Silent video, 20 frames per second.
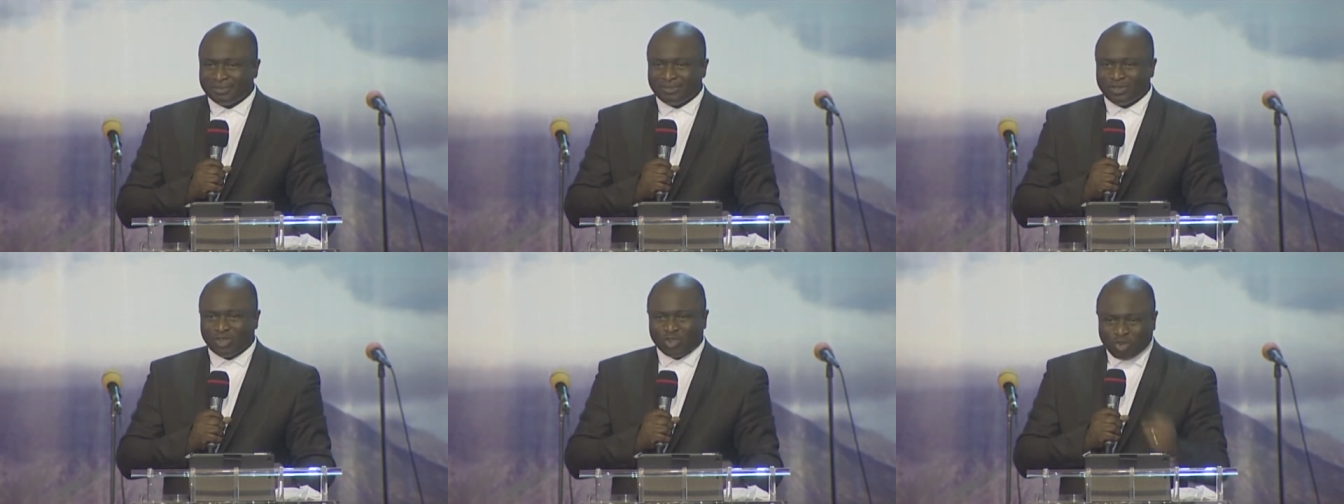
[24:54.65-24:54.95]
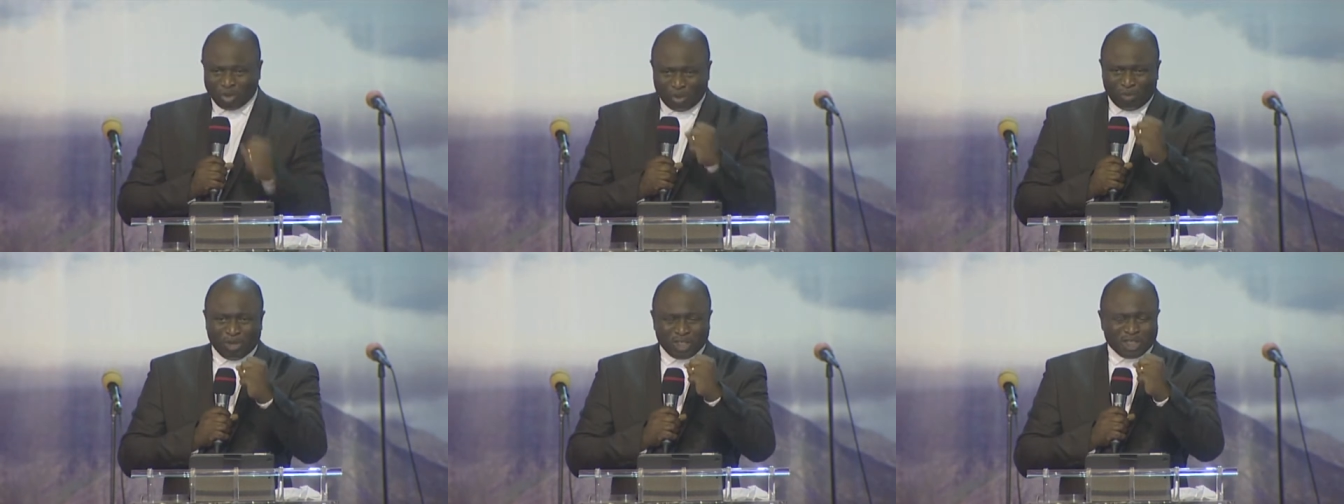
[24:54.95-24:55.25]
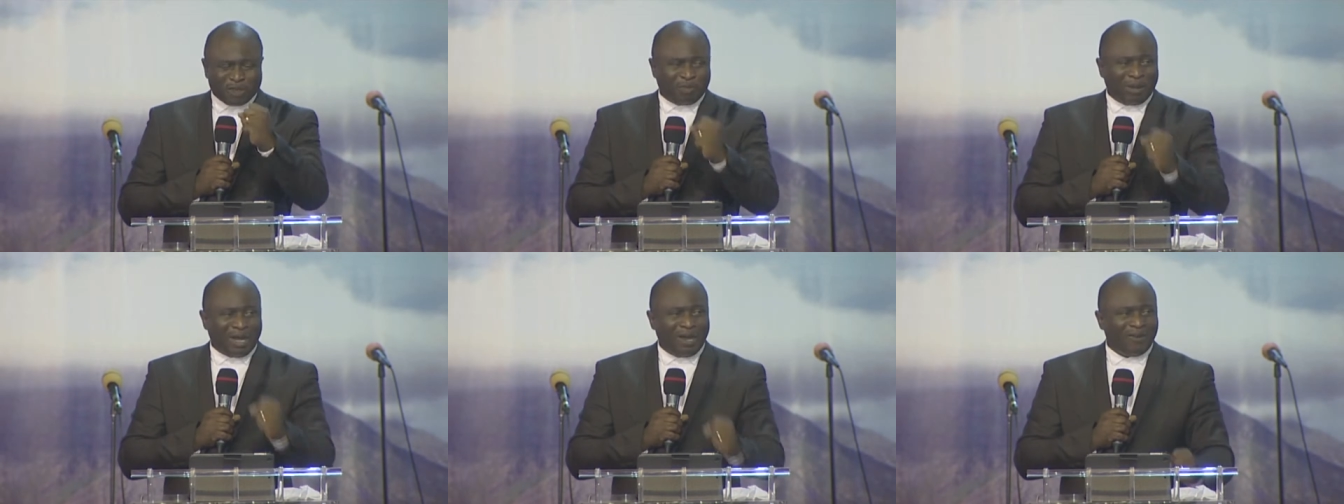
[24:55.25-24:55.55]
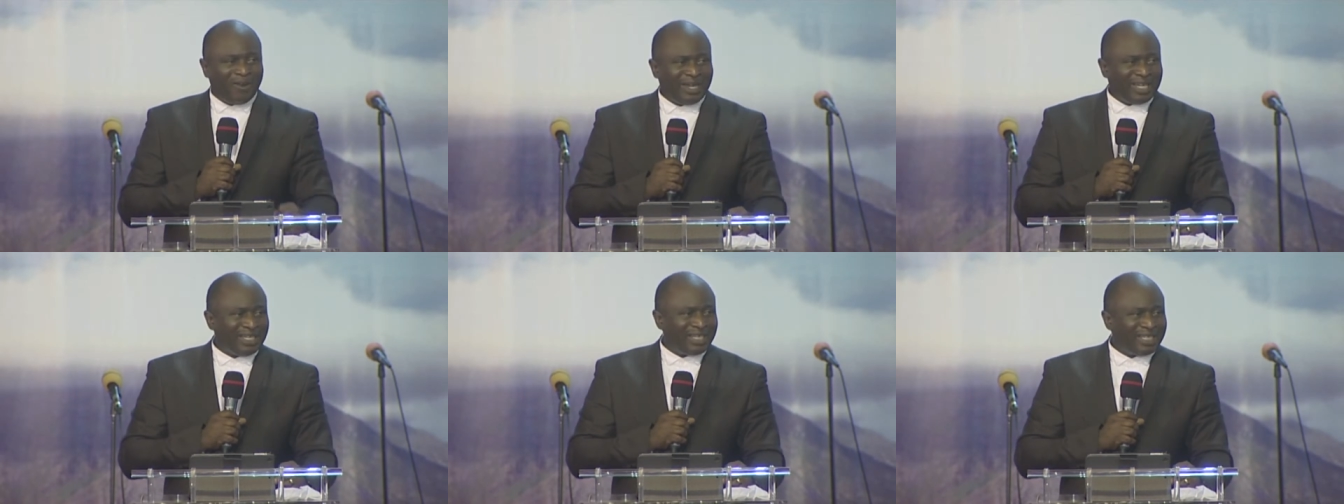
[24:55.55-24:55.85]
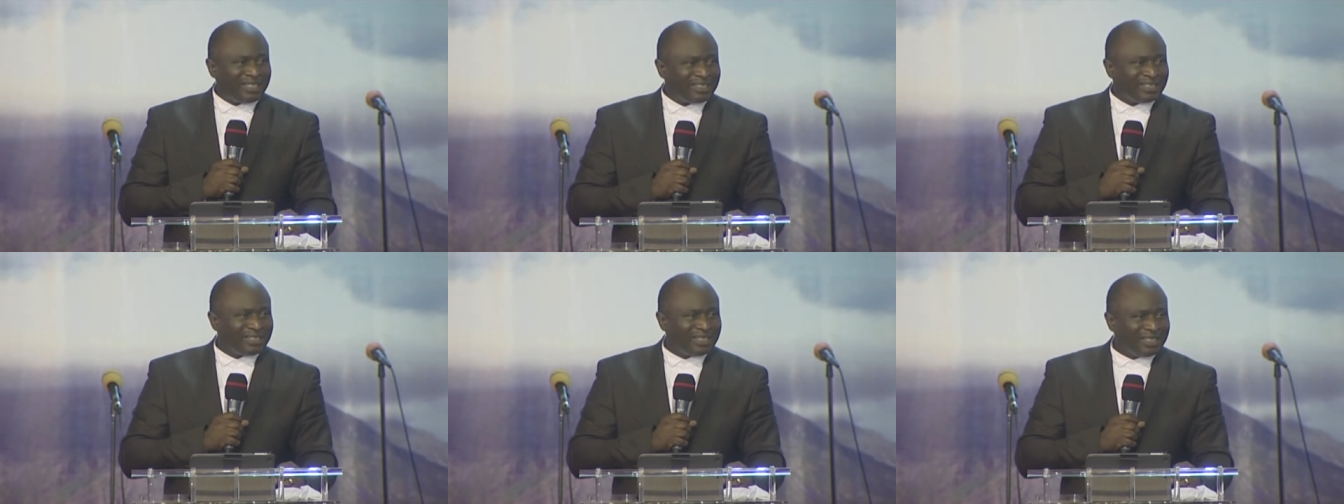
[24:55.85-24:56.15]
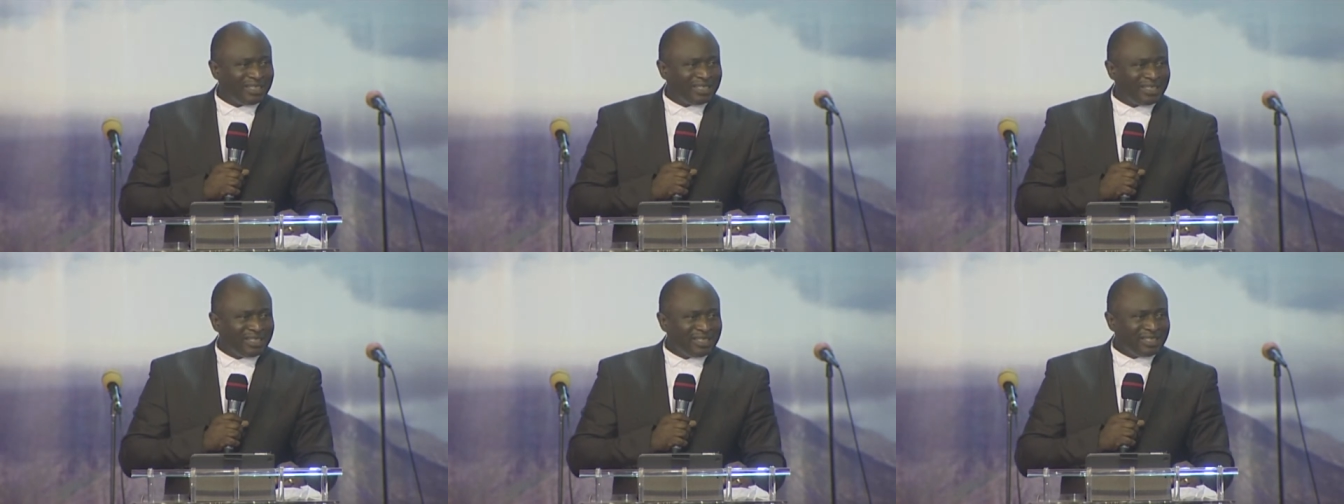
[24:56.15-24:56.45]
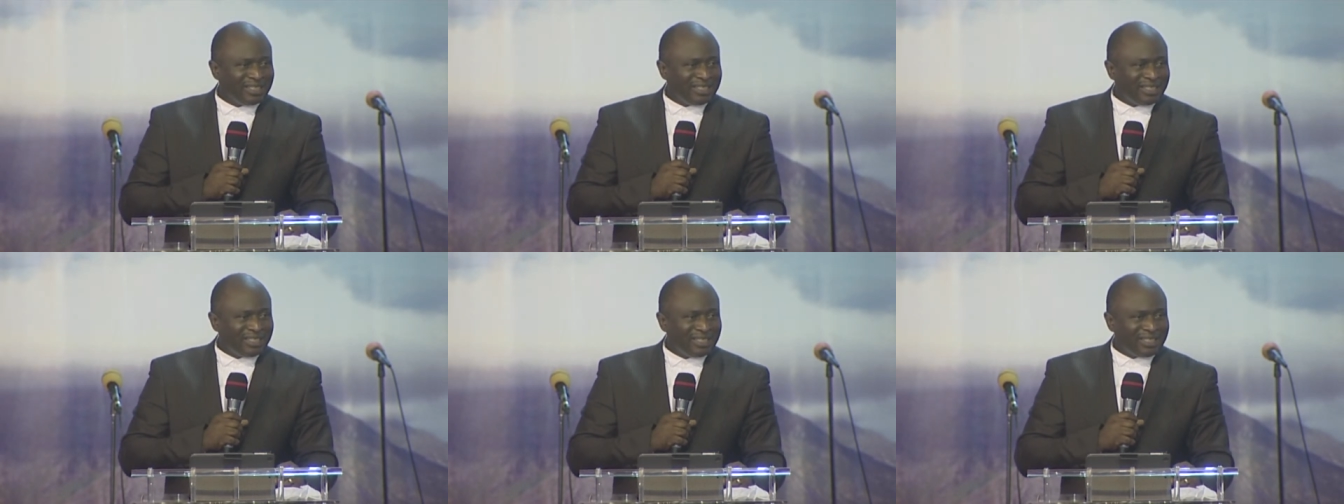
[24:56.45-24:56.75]
So much power in it
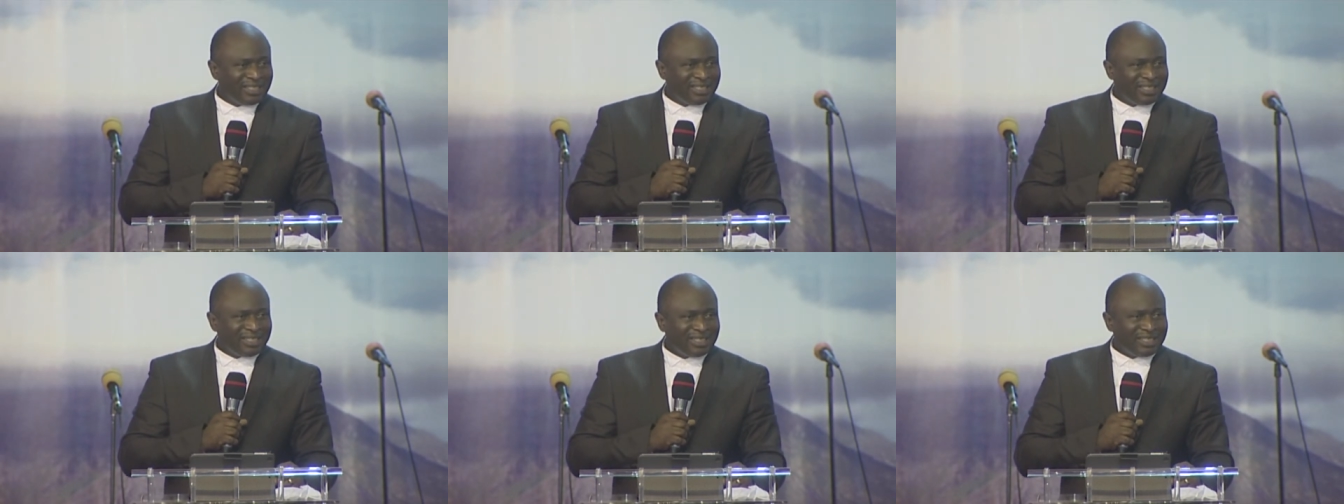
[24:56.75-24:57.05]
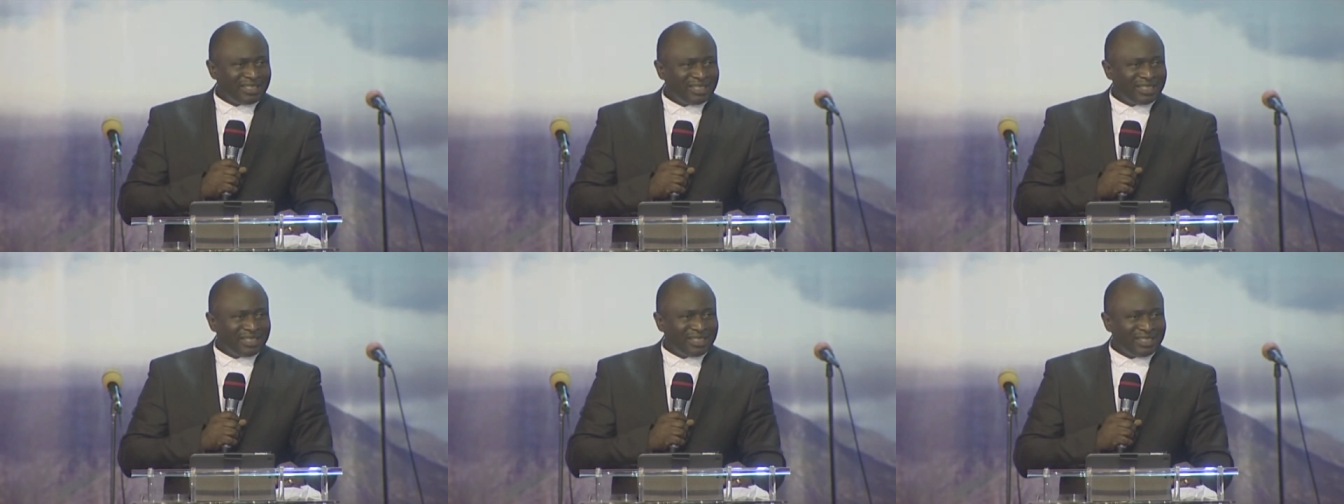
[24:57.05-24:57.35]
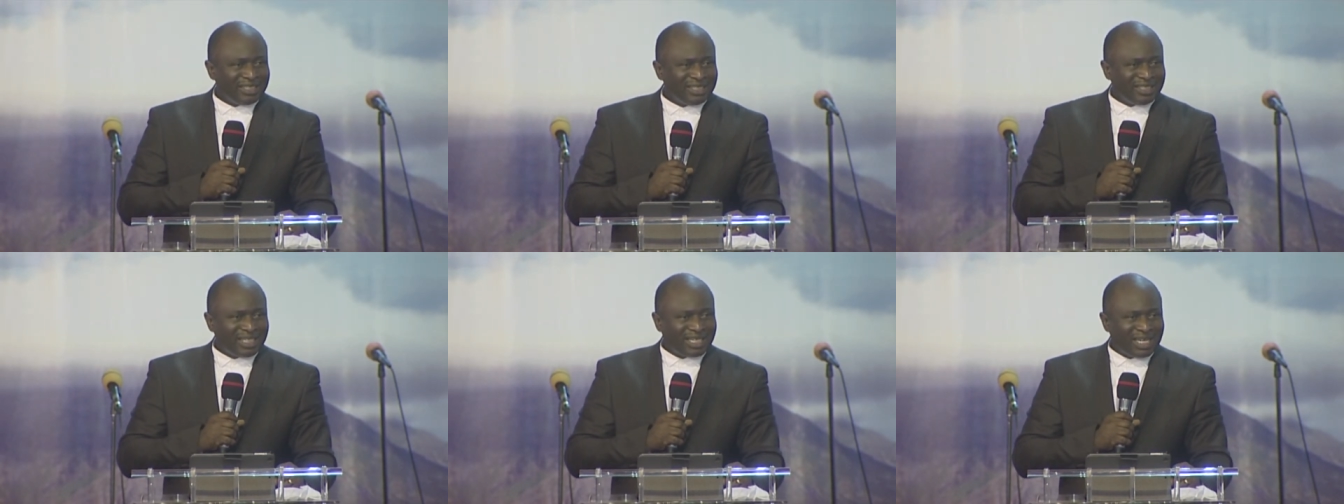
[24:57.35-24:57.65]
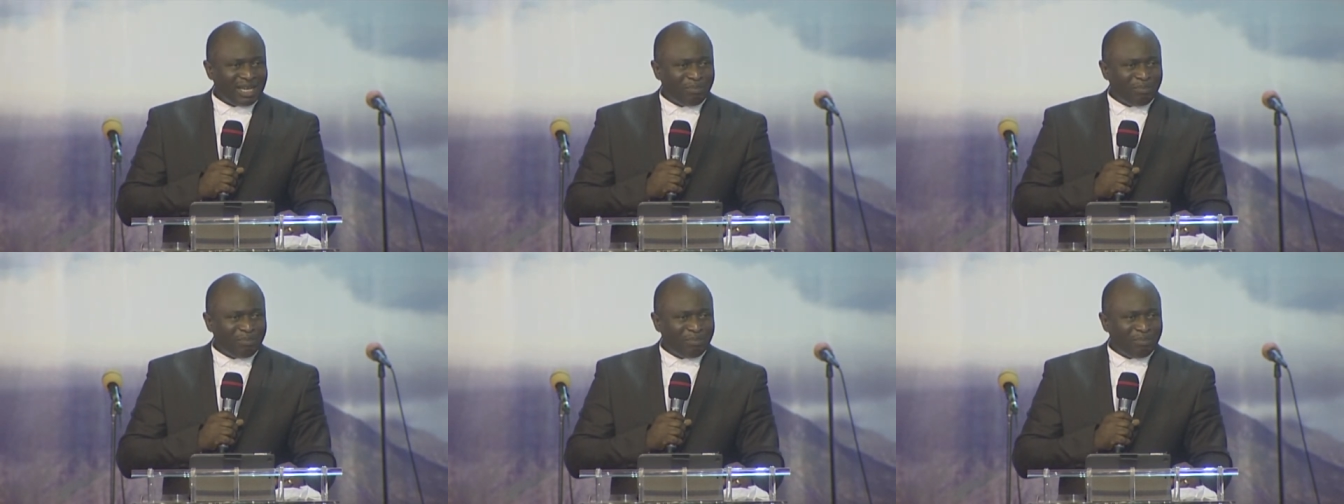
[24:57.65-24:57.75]
that